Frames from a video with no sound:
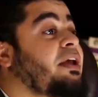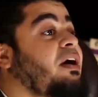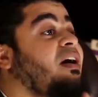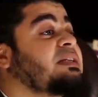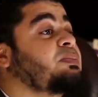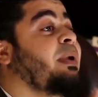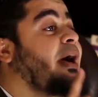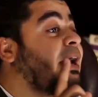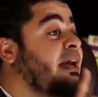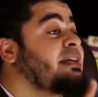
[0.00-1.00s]
meaning that
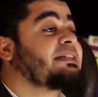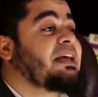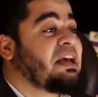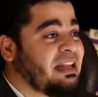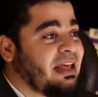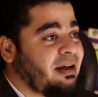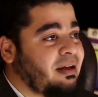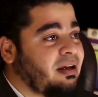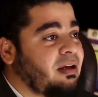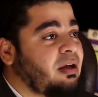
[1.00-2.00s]
Jesus is
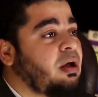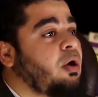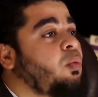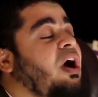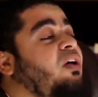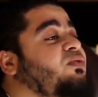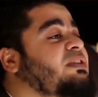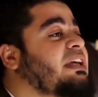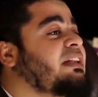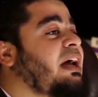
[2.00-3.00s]
God. He
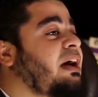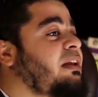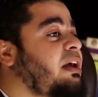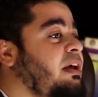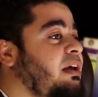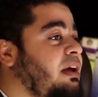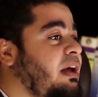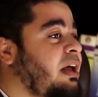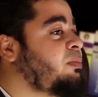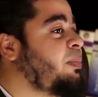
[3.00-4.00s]
corrupted the
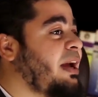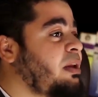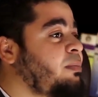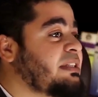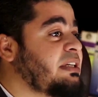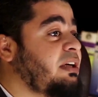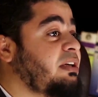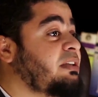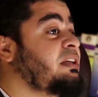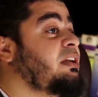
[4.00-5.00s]
faith of the
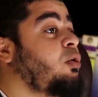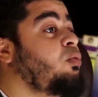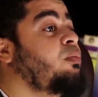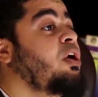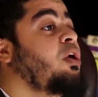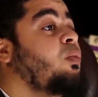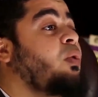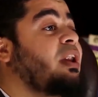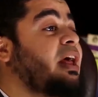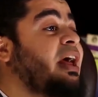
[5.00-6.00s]
followers of Christ,
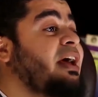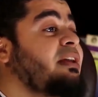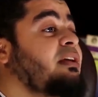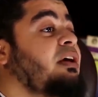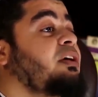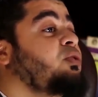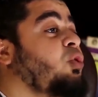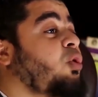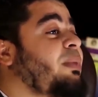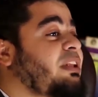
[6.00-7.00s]
and now
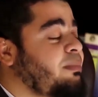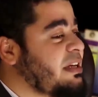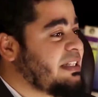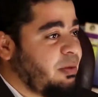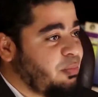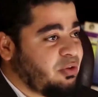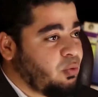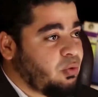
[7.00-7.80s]
Christ is being